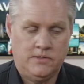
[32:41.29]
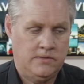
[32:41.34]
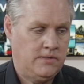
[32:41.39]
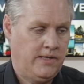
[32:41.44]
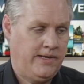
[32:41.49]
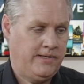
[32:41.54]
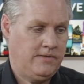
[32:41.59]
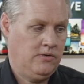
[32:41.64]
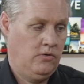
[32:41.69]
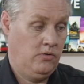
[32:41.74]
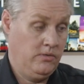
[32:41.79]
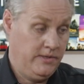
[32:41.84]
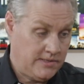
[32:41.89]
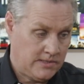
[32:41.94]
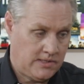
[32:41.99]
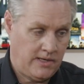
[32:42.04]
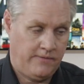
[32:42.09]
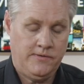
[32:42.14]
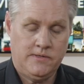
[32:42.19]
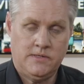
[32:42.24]
So that's all this
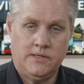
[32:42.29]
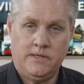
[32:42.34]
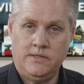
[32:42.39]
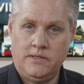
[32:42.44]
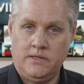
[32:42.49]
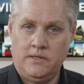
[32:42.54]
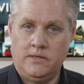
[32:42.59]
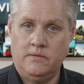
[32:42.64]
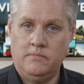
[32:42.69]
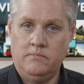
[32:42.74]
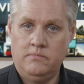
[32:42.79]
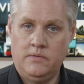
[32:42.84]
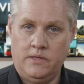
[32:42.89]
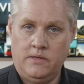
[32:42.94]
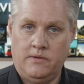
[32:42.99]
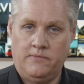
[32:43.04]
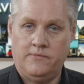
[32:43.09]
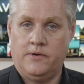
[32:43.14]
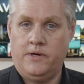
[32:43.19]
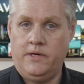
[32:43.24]
stuff you see is in
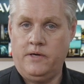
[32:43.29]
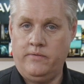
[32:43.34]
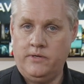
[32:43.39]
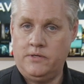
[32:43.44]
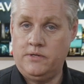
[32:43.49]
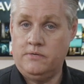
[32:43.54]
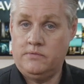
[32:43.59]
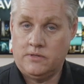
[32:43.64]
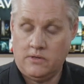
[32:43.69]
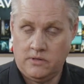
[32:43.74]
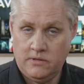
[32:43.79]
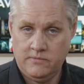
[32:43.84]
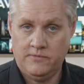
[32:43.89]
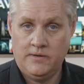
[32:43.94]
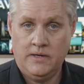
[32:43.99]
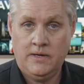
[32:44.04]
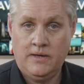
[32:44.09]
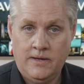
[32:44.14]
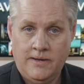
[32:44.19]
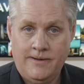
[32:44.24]
the free DaVinci Resolve.
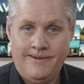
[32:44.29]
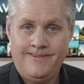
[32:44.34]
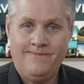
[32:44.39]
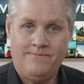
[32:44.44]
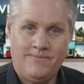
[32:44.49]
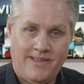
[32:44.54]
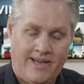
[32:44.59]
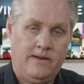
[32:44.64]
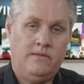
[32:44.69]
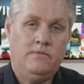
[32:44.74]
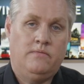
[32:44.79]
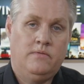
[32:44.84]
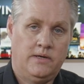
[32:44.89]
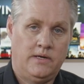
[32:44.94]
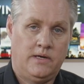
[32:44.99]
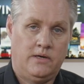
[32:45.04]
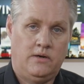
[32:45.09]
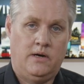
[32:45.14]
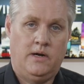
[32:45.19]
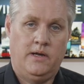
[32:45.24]
That
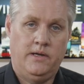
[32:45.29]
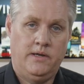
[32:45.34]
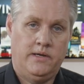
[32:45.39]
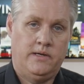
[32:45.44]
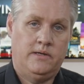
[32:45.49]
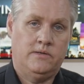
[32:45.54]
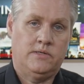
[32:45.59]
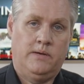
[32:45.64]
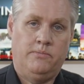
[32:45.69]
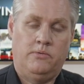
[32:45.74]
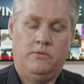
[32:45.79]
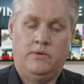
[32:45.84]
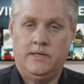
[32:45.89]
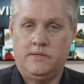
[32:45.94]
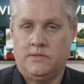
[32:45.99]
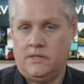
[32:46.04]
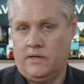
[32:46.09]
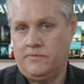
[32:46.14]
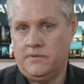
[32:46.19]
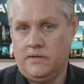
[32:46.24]
high sample rate
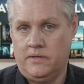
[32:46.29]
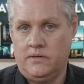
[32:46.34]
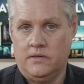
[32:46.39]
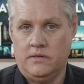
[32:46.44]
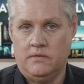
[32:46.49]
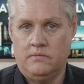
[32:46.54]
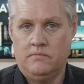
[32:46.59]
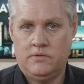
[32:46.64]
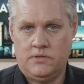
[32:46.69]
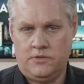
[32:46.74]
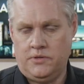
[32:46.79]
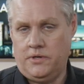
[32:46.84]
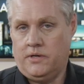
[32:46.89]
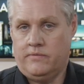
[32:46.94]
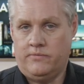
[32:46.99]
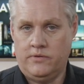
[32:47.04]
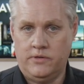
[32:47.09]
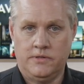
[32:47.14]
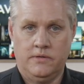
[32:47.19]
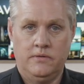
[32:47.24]
stuff's in the Studio
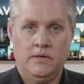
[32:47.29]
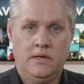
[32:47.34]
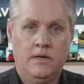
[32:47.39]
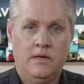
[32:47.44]
version.